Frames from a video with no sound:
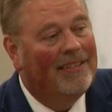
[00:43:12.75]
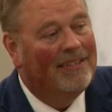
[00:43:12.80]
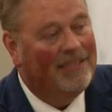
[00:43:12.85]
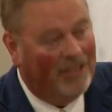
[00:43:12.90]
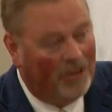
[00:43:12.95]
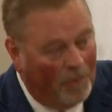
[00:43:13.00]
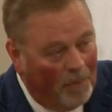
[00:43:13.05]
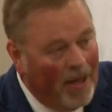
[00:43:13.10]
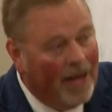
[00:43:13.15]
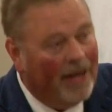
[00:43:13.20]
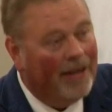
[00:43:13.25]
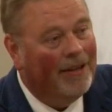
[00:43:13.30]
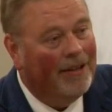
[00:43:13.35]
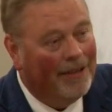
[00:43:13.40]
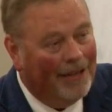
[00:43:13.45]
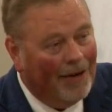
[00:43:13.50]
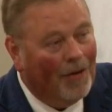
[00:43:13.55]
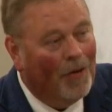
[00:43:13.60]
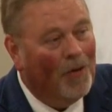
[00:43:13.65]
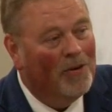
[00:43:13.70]
to submit to
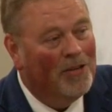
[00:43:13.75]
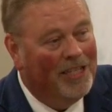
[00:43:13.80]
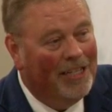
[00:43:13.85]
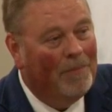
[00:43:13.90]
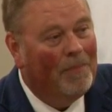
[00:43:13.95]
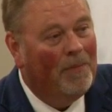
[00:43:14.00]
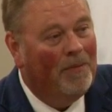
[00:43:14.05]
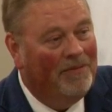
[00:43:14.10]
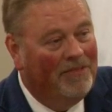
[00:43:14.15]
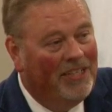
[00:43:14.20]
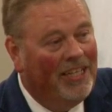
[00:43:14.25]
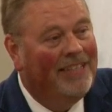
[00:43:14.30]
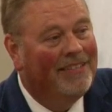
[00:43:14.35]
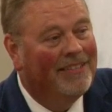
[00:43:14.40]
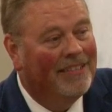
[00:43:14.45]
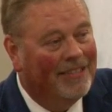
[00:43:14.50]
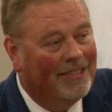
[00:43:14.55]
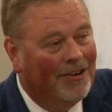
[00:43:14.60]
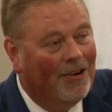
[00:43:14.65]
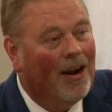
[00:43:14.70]
the lordship of
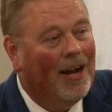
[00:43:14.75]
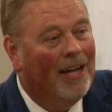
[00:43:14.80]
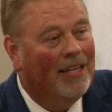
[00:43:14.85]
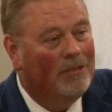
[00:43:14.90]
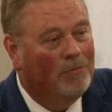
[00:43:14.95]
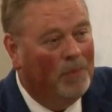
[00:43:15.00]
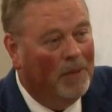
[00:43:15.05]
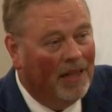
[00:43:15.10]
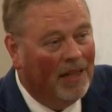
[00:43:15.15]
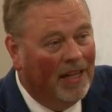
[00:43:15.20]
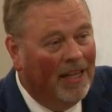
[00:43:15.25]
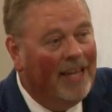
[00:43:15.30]
Jesus Christ, Amen.